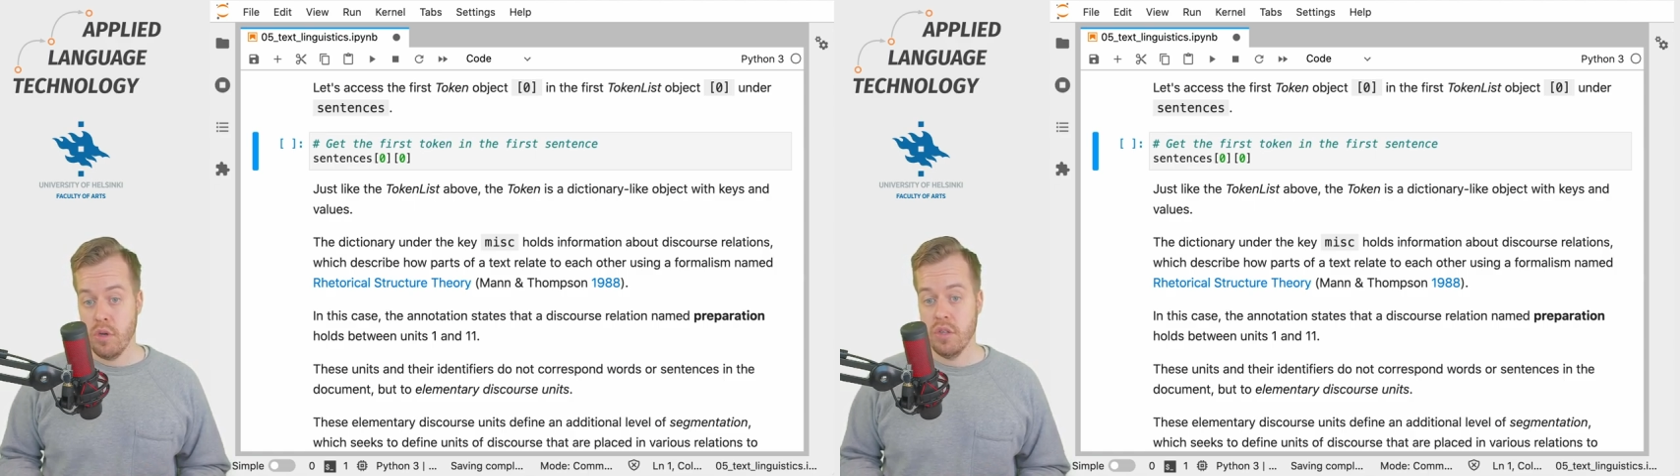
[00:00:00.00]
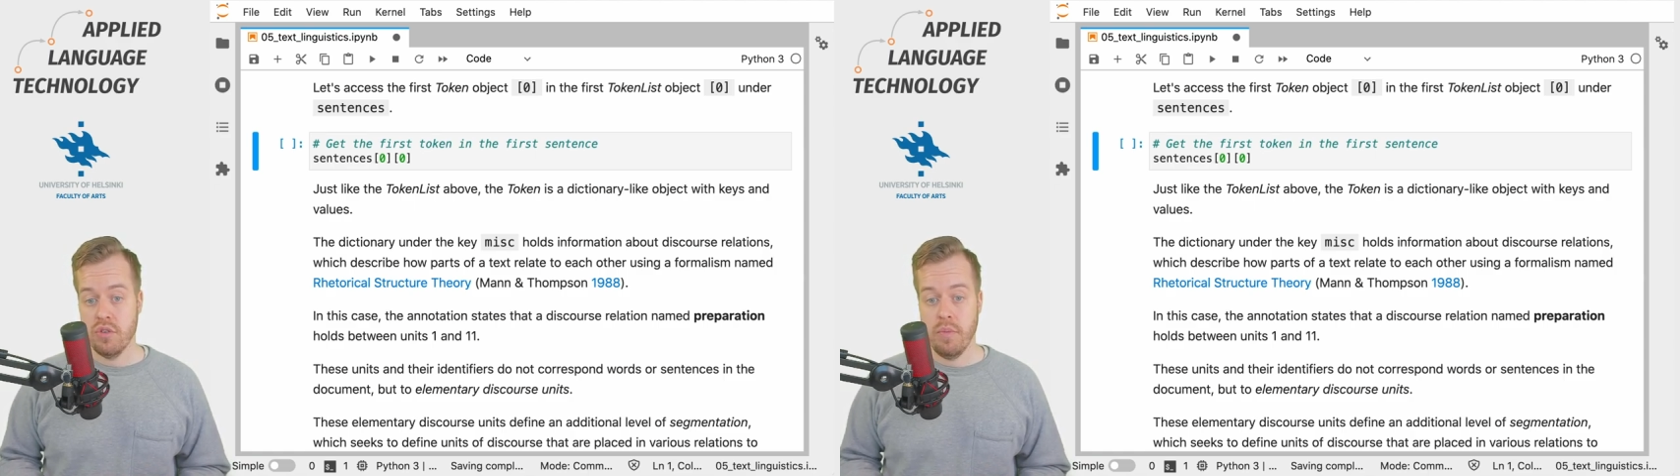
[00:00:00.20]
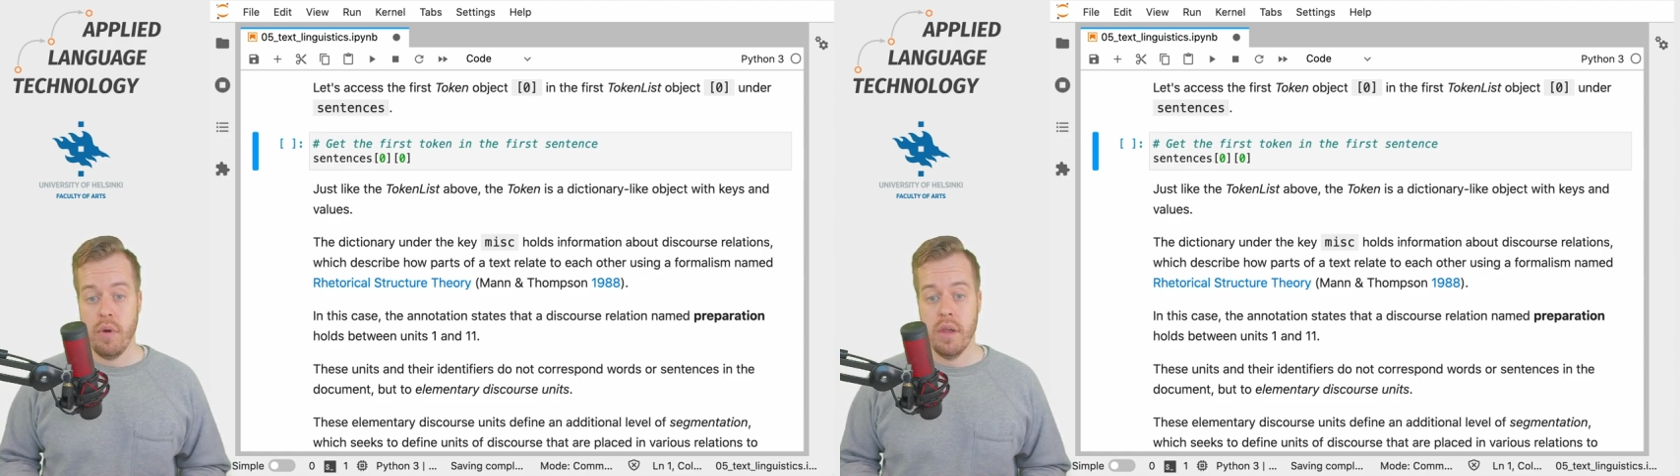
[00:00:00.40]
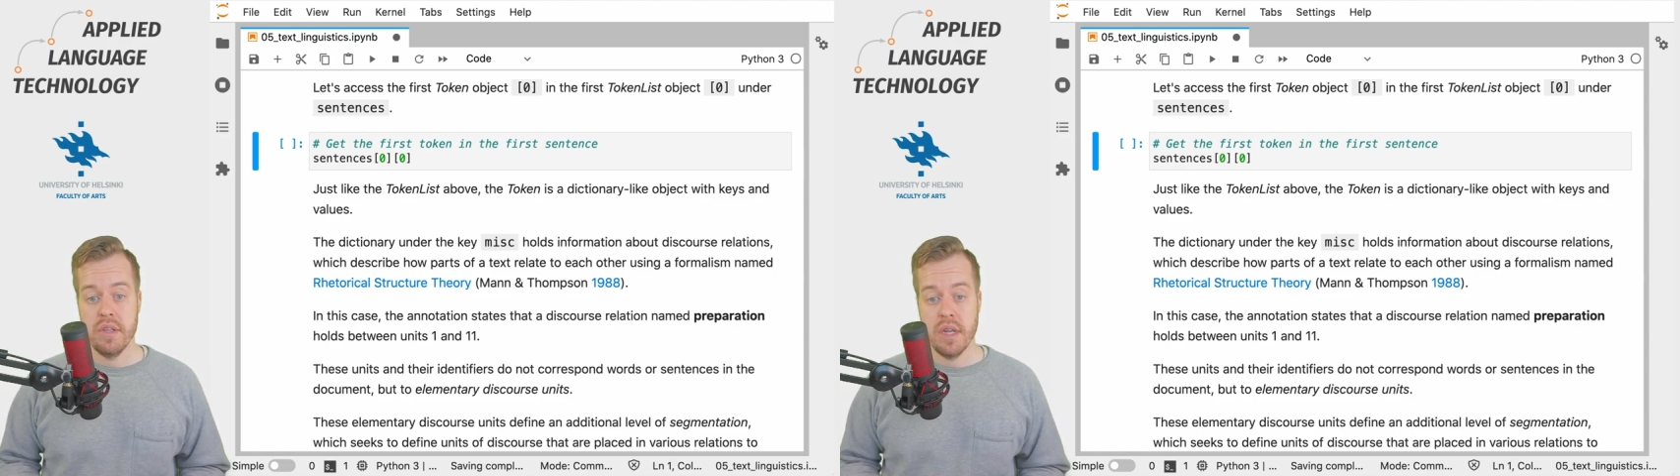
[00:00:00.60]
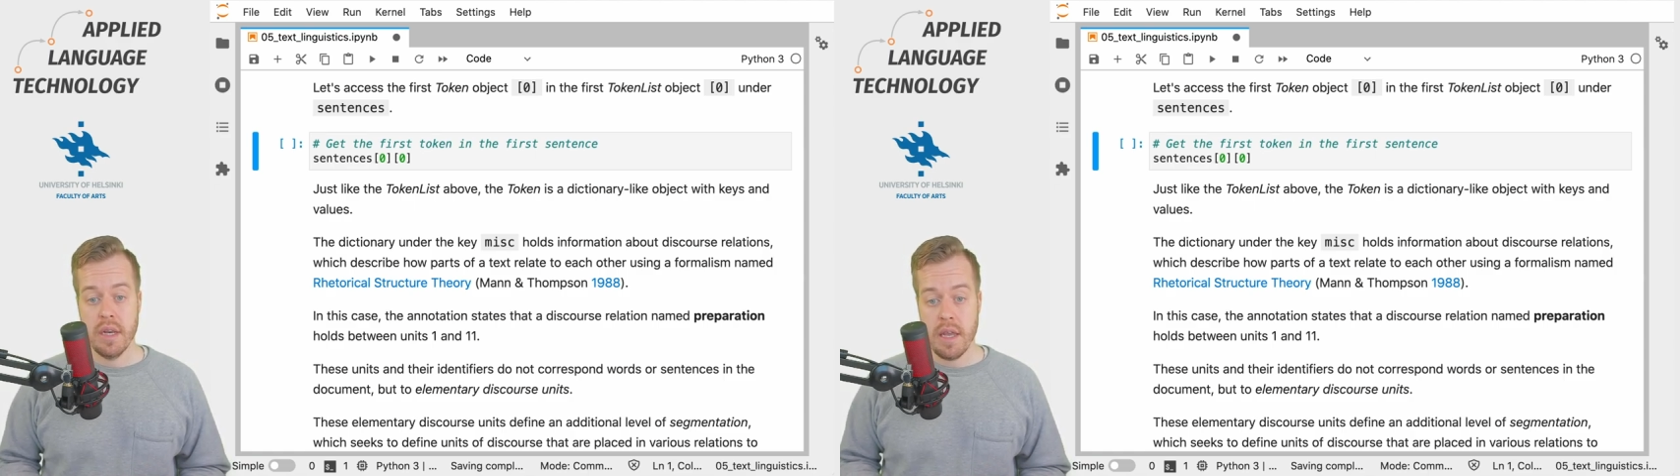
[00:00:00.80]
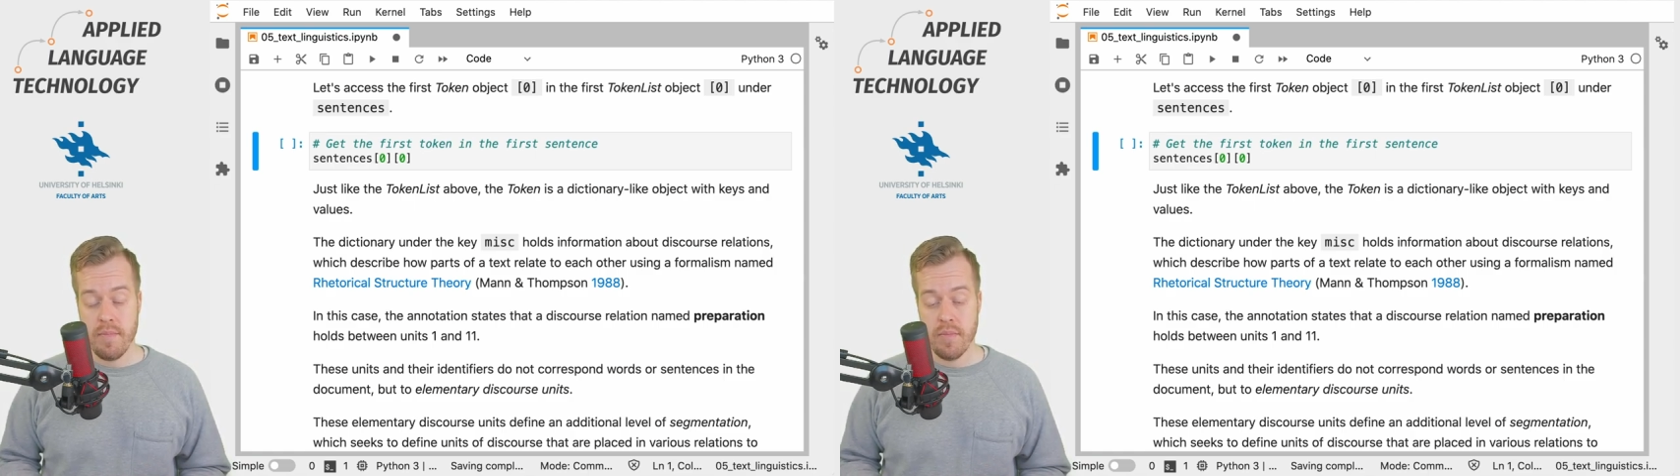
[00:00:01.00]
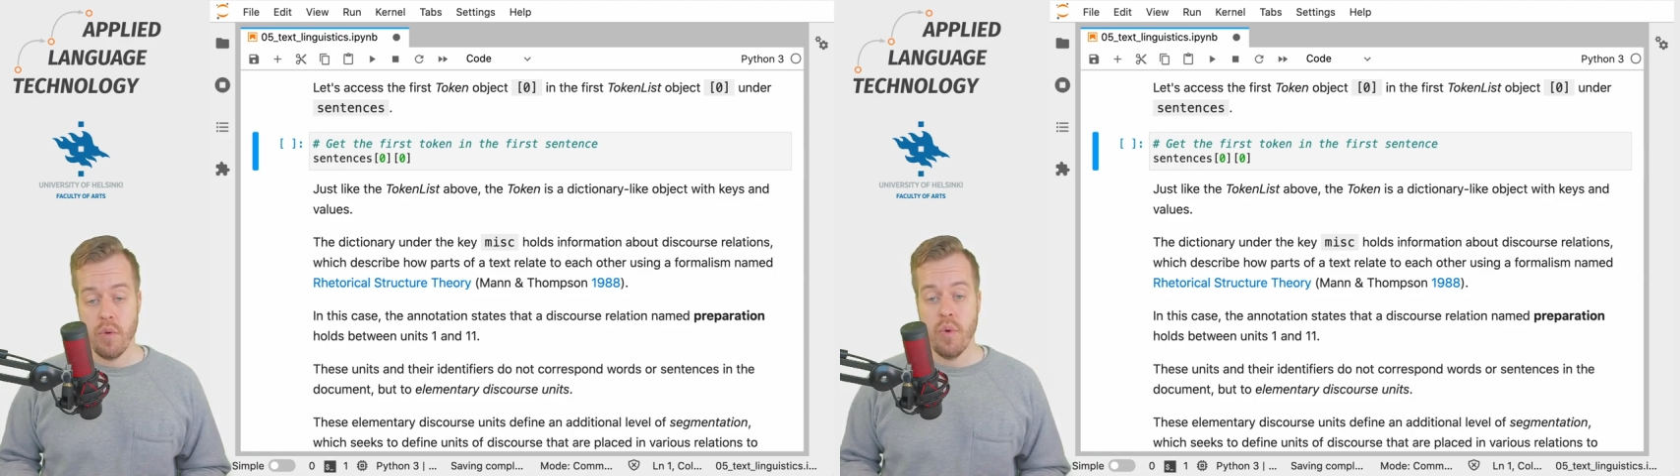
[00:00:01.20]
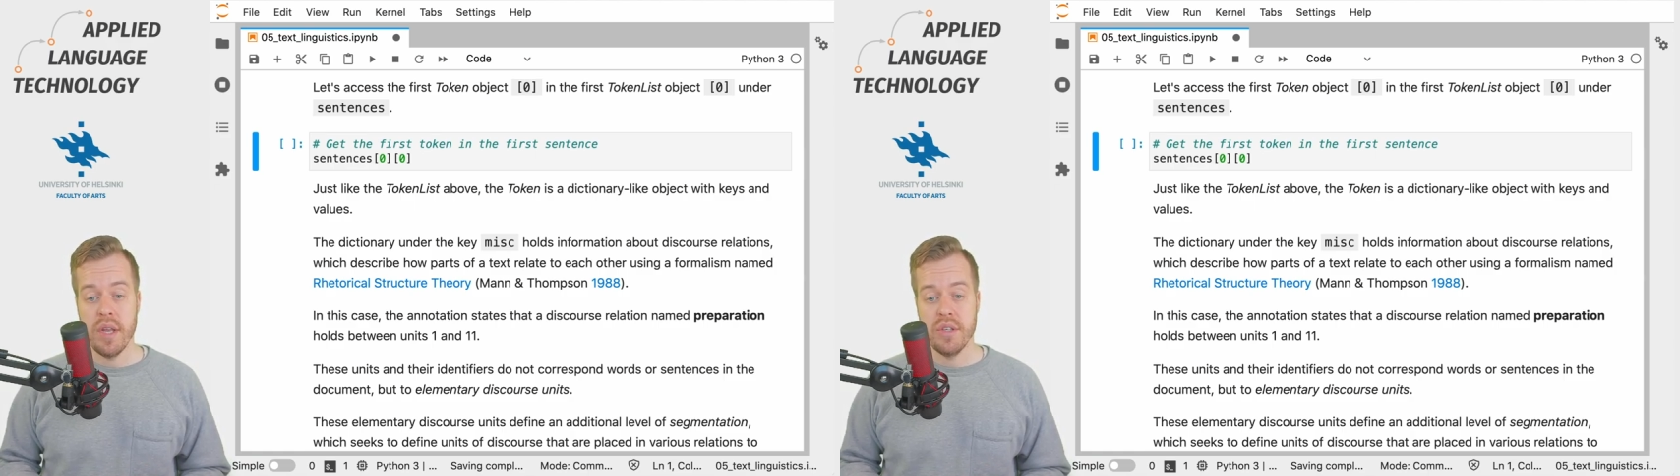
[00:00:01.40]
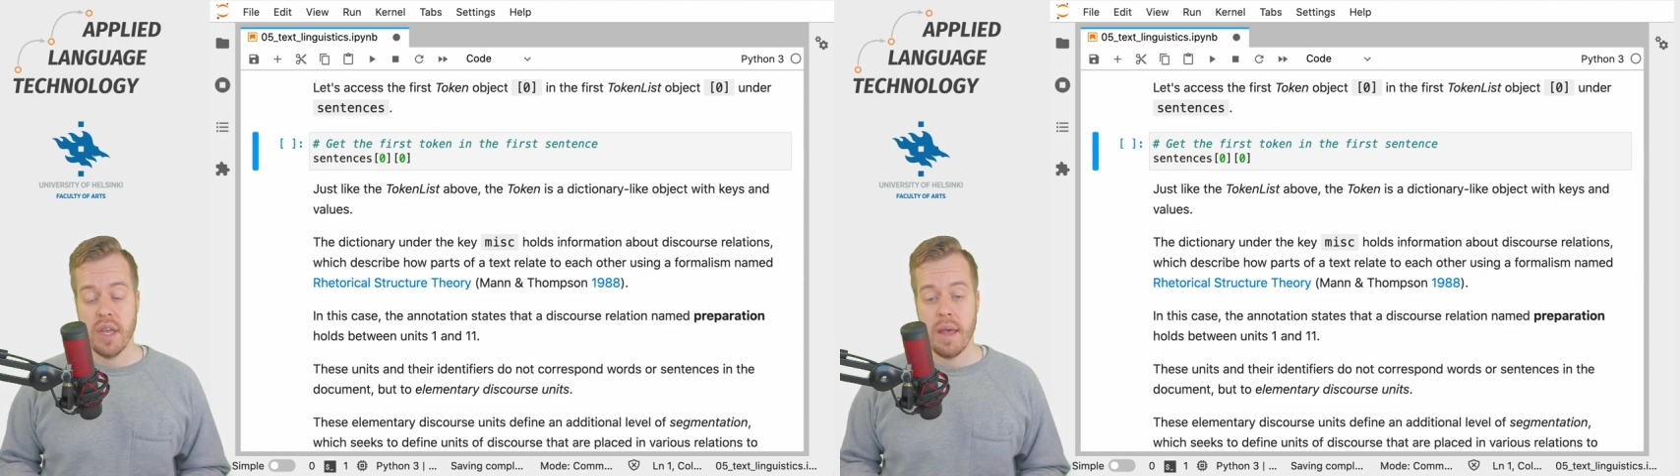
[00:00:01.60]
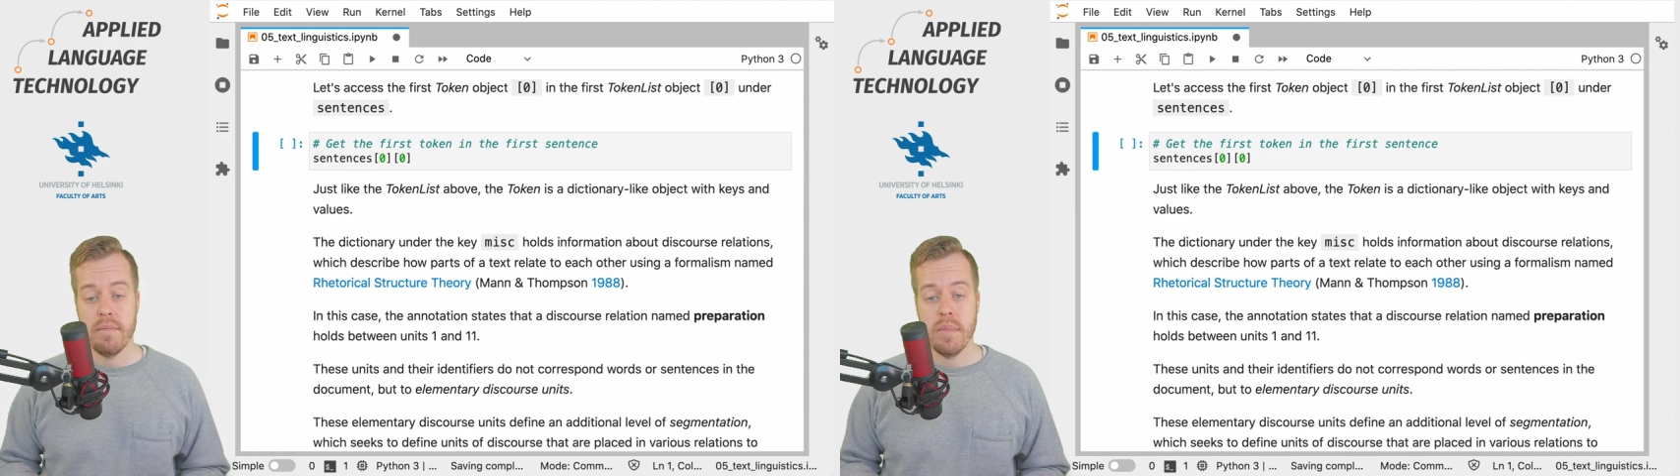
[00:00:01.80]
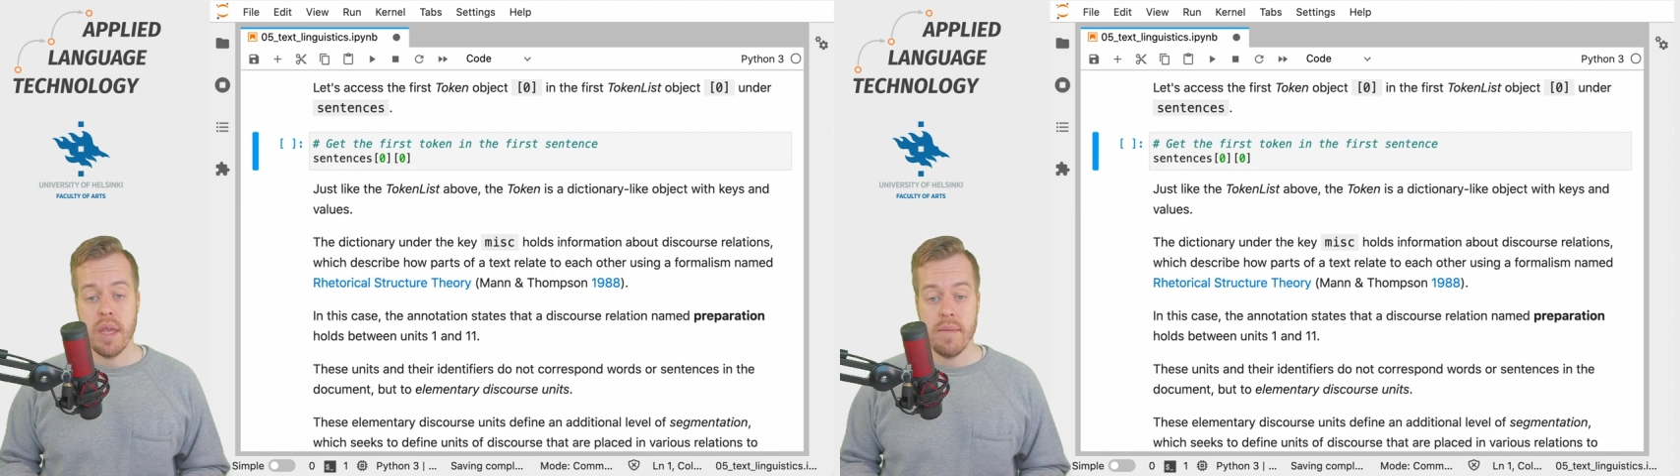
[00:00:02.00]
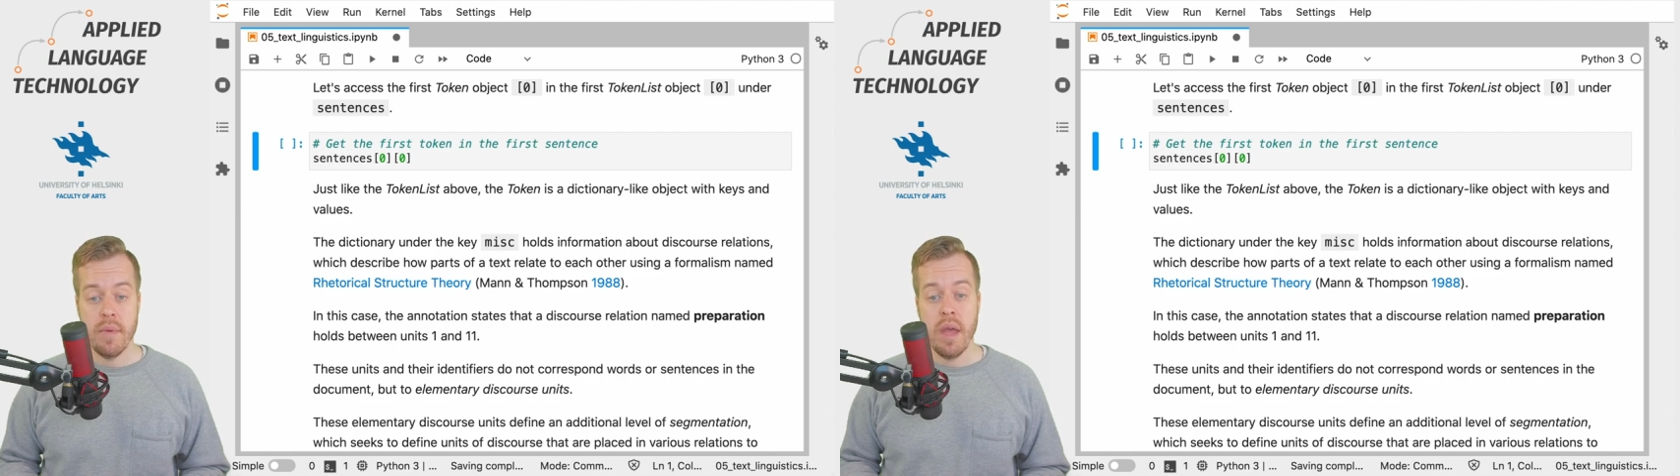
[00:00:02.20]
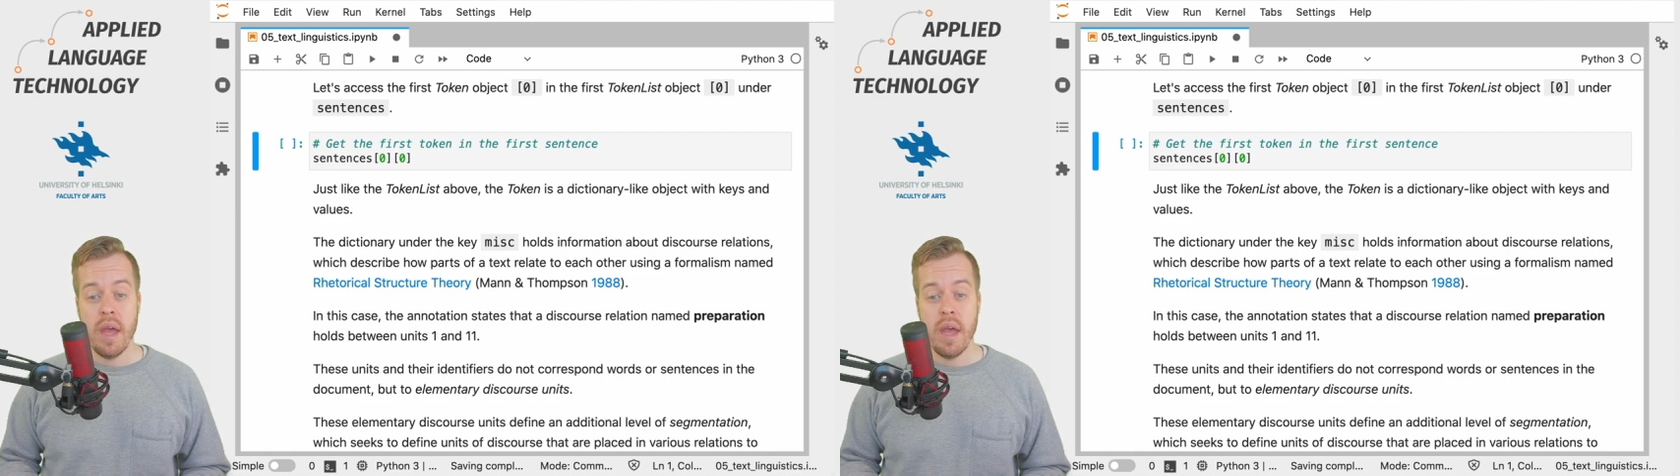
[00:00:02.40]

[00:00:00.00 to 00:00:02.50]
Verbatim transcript: not surprisingly, which can be